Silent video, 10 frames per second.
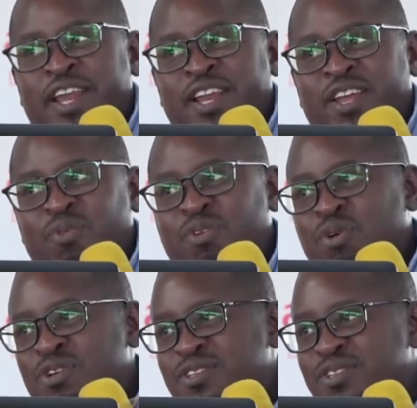and then we've
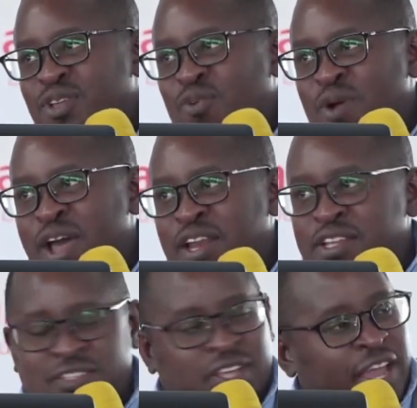got the
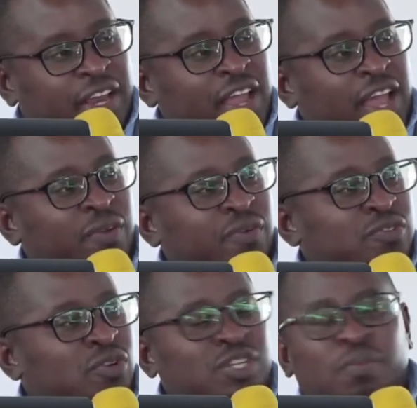wireless side, and we've
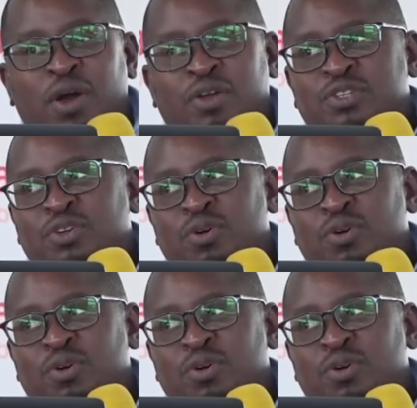talked about